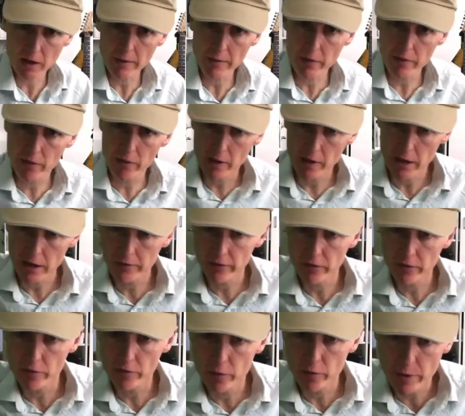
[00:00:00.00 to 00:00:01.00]

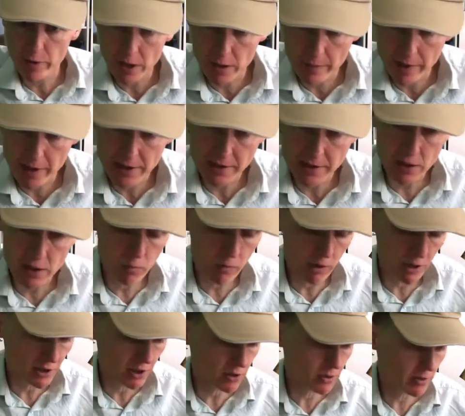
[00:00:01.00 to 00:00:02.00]
However big your bass is,
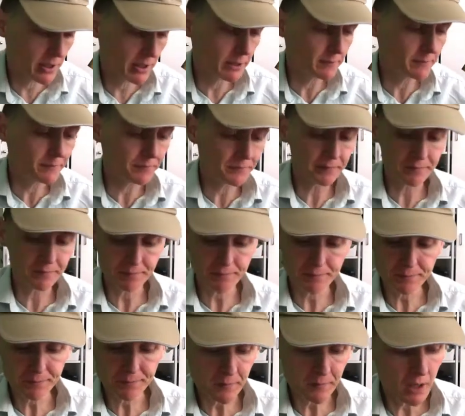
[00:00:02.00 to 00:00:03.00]
one string.
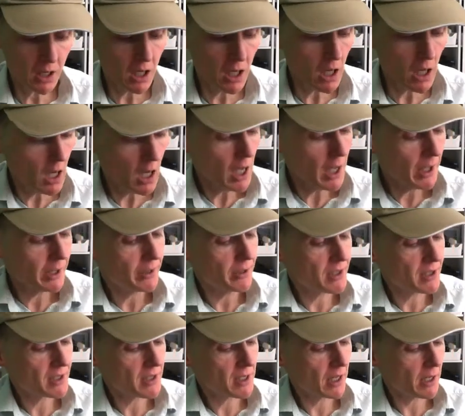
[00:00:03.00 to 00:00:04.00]
You
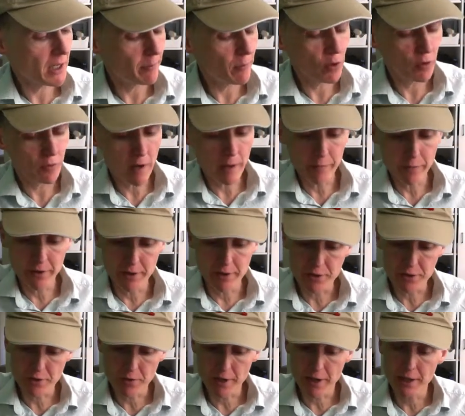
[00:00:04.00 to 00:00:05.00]
just move up the
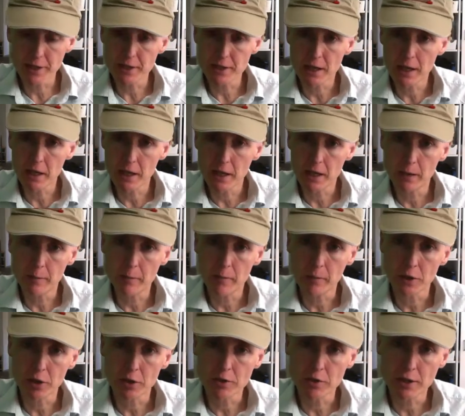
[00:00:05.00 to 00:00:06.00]
strings
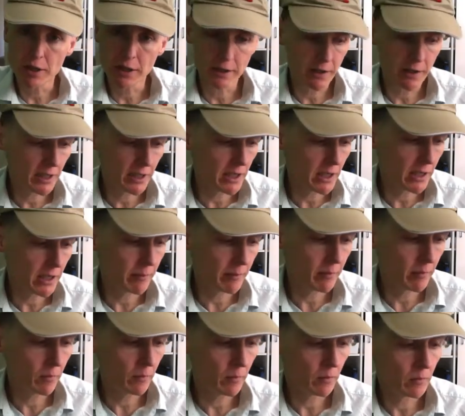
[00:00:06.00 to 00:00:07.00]
using
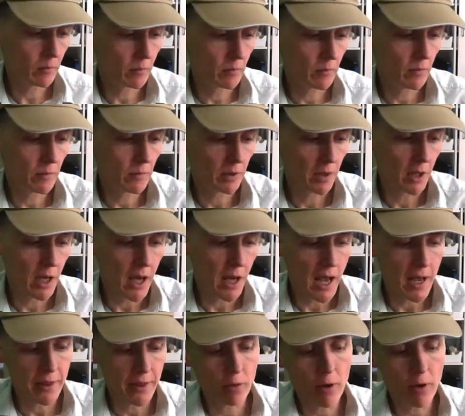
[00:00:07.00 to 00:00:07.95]
the and the